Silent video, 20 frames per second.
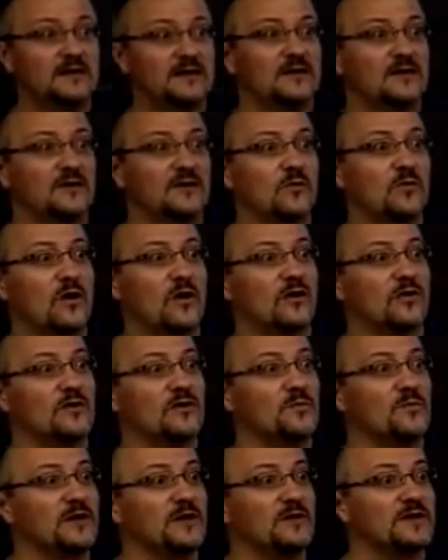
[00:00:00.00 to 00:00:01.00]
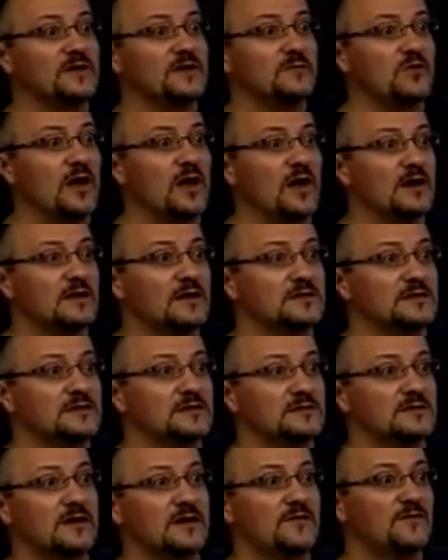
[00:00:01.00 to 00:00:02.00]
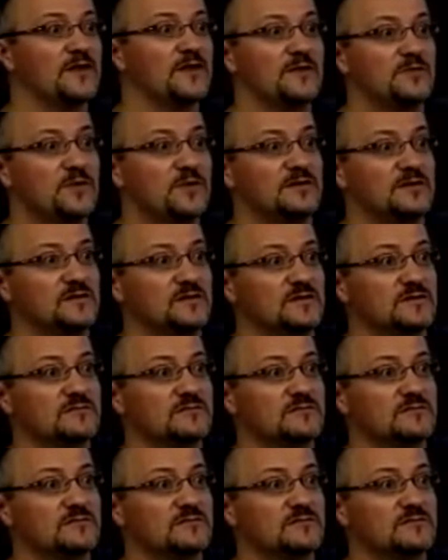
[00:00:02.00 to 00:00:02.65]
What are the building blocks of lipids?